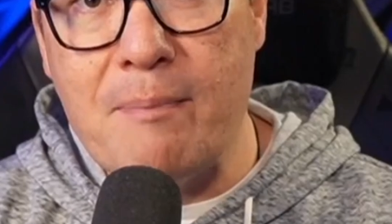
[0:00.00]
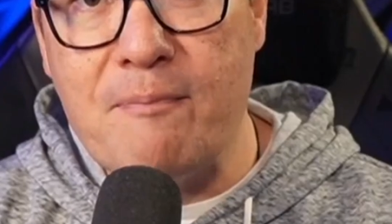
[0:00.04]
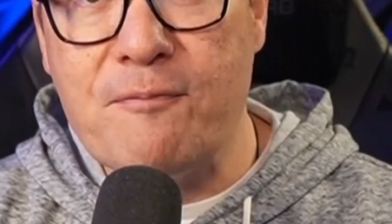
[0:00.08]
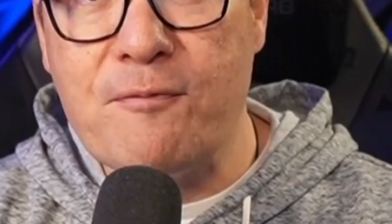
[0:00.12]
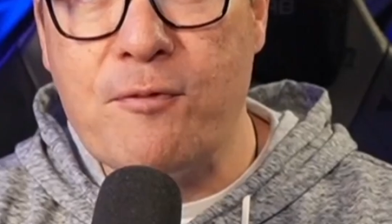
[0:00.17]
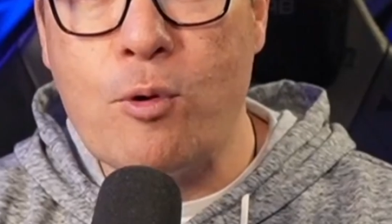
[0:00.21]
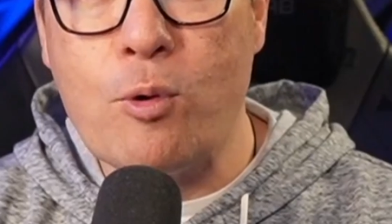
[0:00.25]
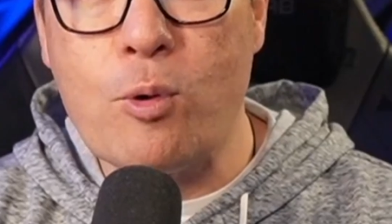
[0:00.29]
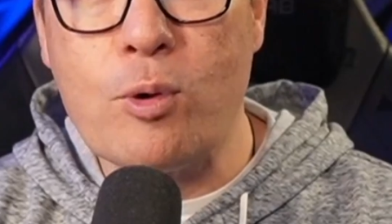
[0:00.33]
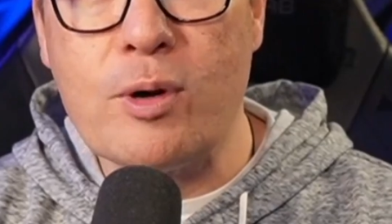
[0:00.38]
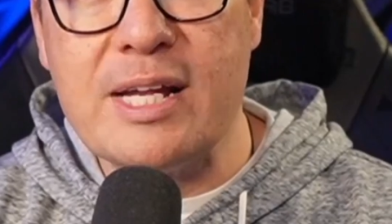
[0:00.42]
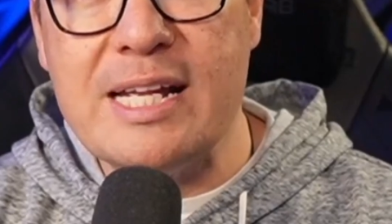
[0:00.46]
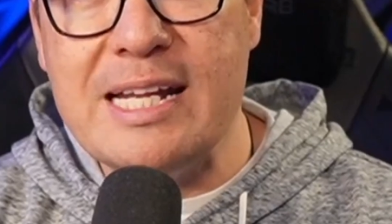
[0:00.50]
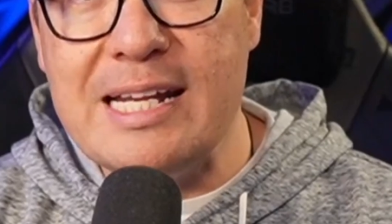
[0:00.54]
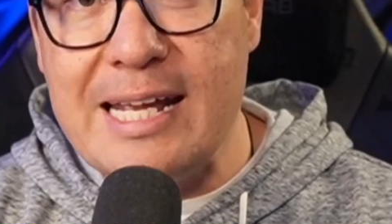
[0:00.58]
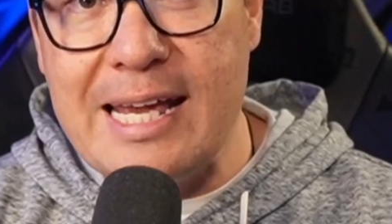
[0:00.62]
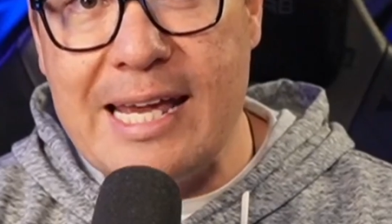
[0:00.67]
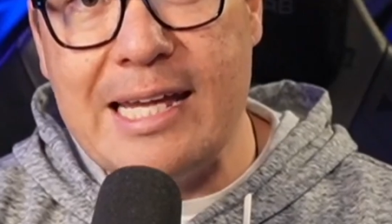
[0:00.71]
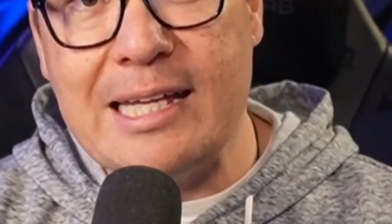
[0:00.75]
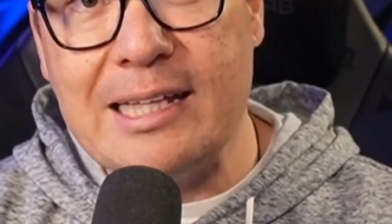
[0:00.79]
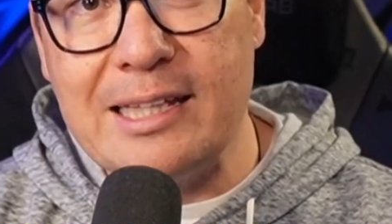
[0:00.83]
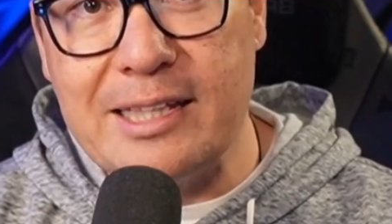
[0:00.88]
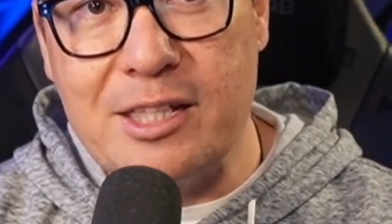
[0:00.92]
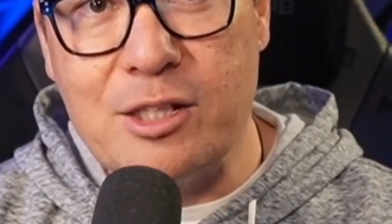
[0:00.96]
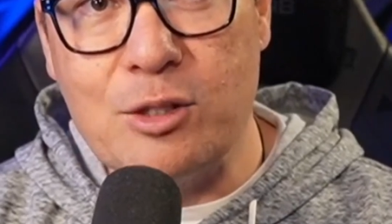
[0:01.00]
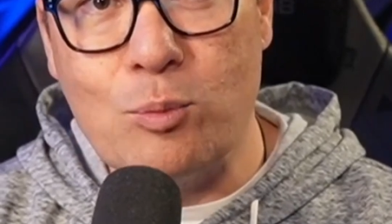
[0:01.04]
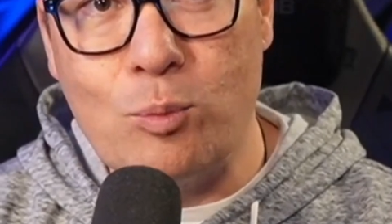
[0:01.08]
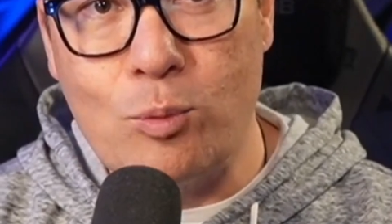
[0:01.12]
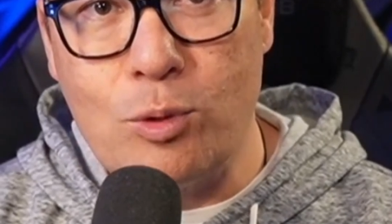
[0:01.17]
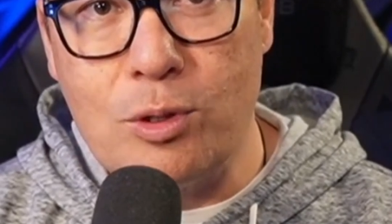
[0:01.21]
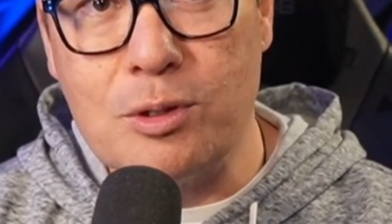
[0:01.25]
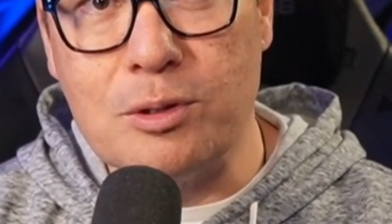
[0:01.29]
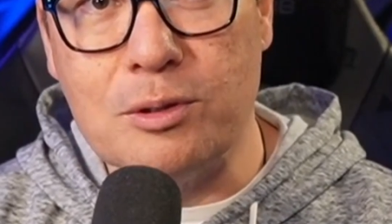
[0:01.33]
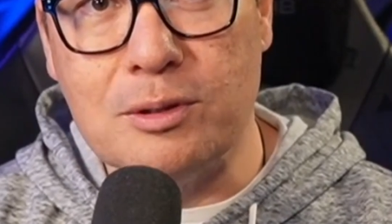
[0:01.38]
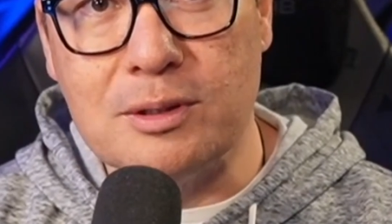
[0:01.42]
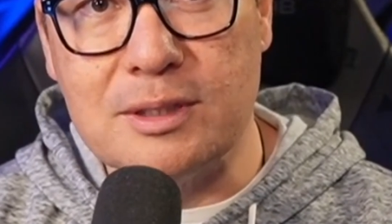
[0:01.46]
map for an
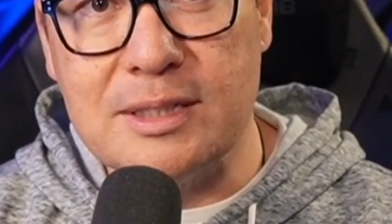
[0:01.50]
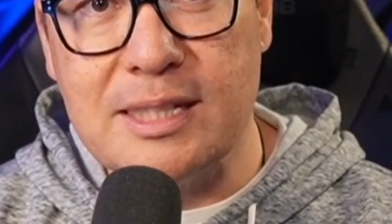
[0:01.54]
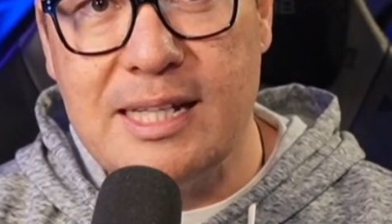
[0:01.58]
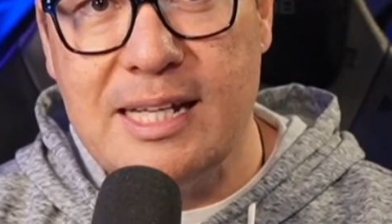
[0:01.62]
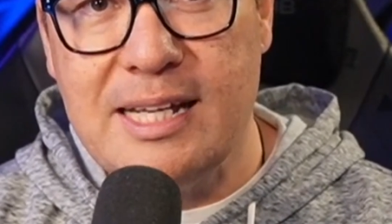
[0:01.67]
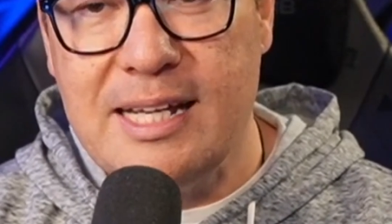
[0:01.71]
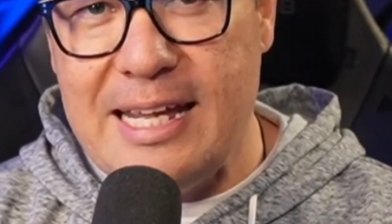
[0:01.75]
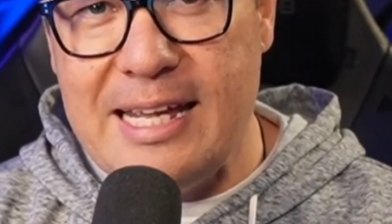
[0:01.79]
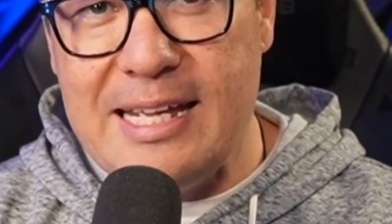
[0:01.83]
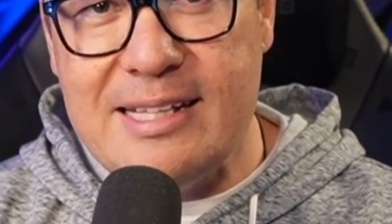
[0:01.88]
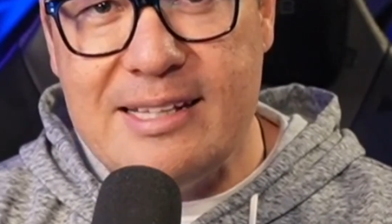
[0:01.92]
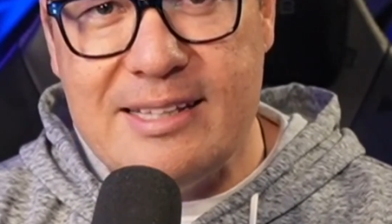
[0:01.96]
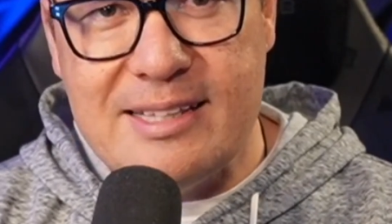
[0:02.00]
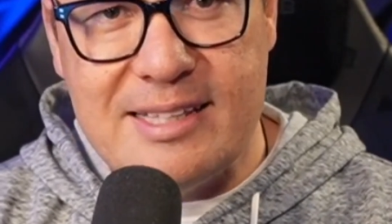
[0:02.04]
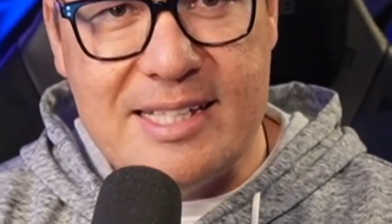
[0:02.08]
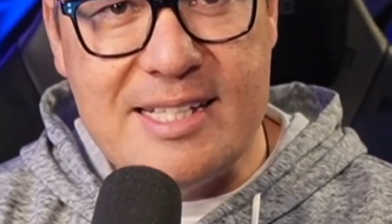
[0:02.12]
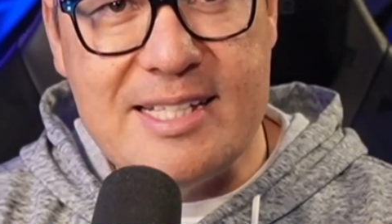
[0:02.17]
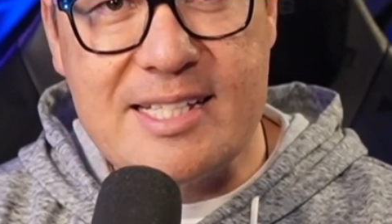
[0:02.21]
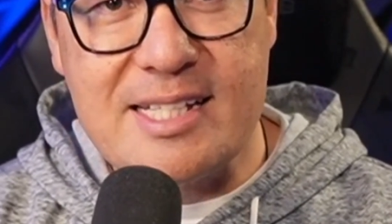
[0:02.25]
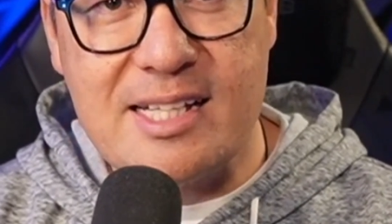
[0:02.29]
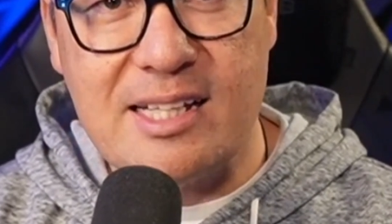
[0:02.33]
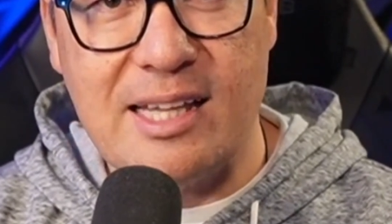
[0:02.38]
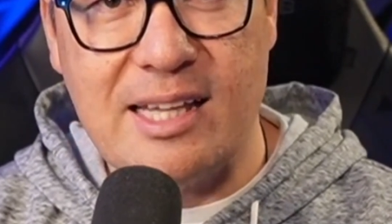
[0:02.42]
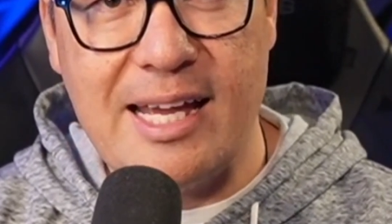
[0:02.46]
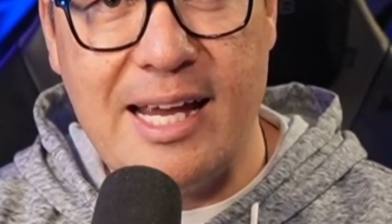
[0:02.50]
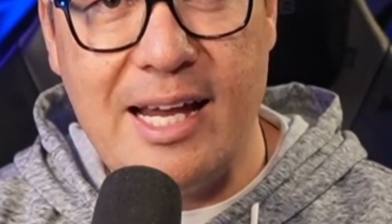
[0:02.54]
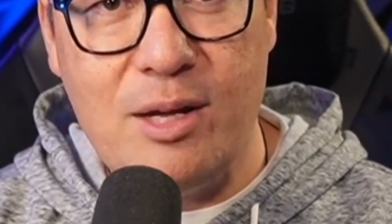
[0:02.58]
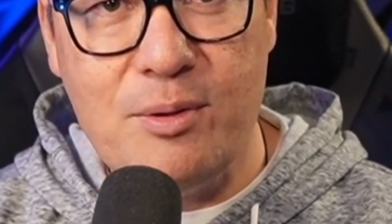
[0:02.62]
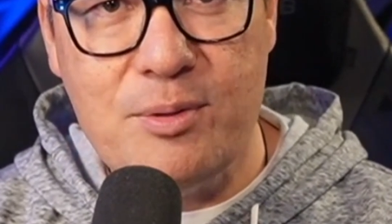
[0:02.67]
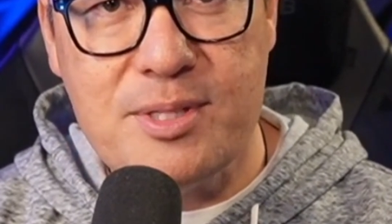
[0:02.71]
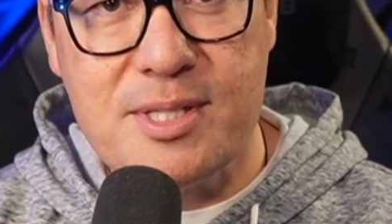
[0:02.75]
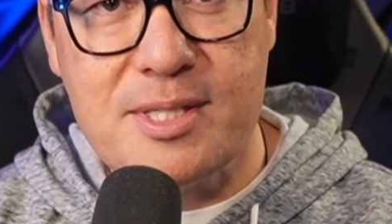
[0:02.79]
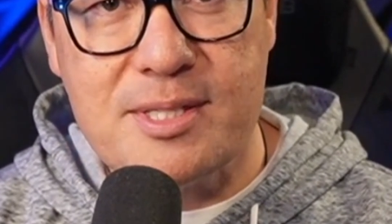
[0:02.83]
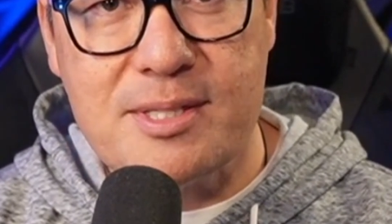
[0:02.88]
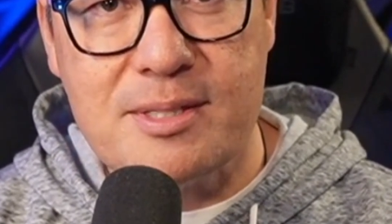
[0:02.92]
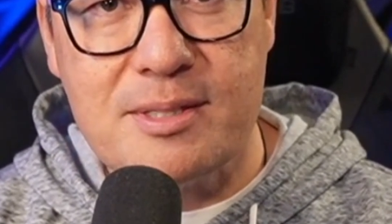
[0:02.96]
alien world. And these
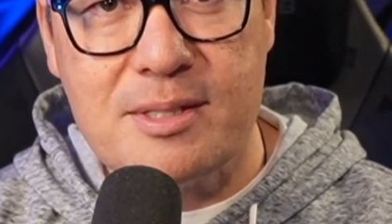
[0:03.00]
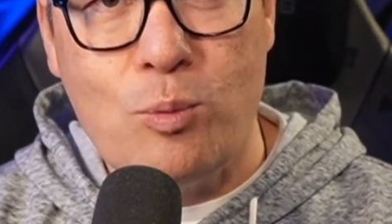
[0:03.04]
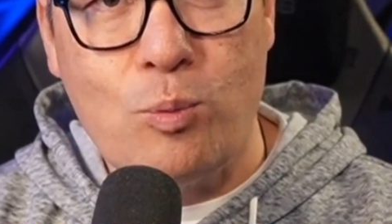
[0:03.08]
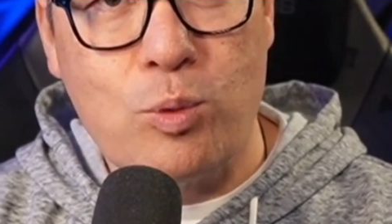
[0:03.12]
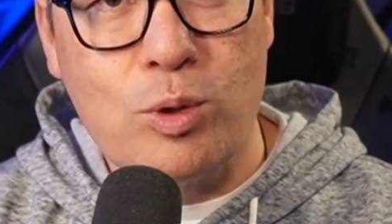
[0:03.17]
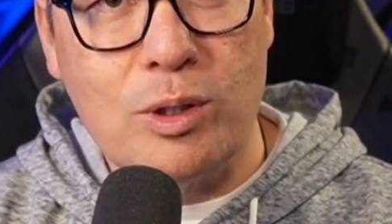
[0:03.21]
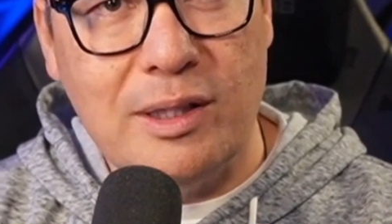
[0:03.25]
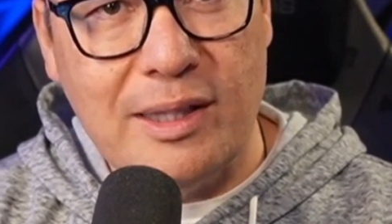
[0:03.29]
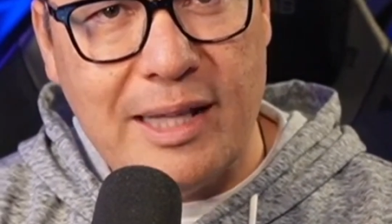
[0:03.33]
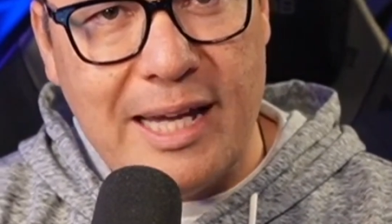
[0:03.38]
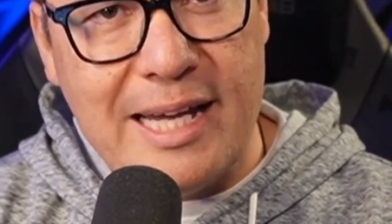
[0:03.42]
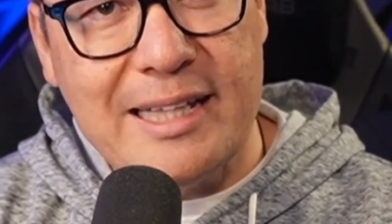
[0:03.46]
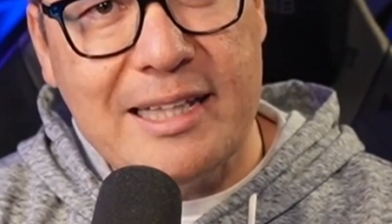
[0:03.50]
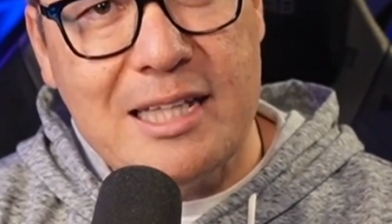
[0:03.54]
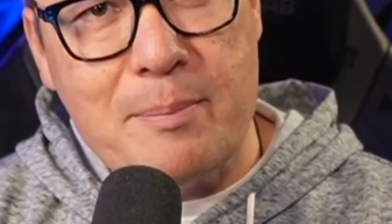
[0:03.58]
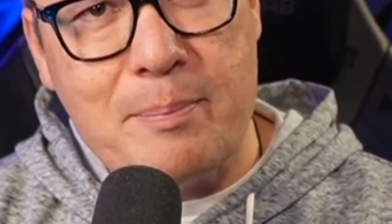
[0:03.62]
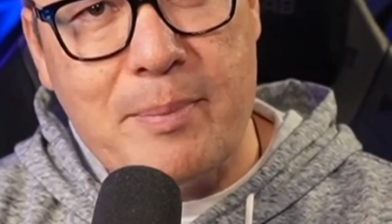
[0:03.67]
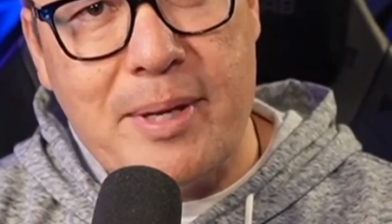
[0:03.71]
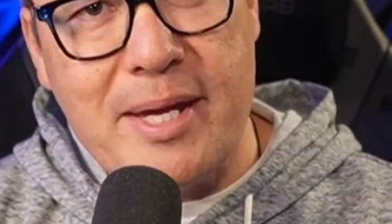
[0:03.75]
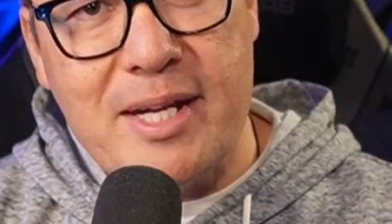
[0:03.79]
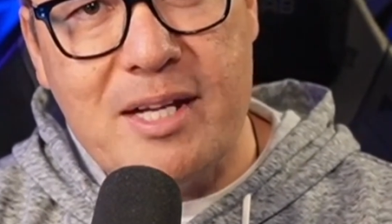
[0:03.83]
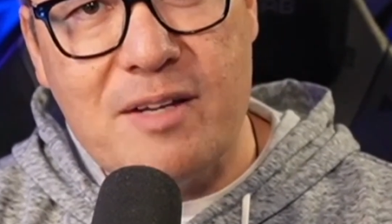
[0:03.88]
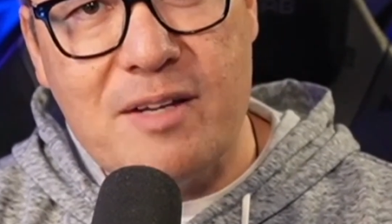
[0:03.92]
clouds were likely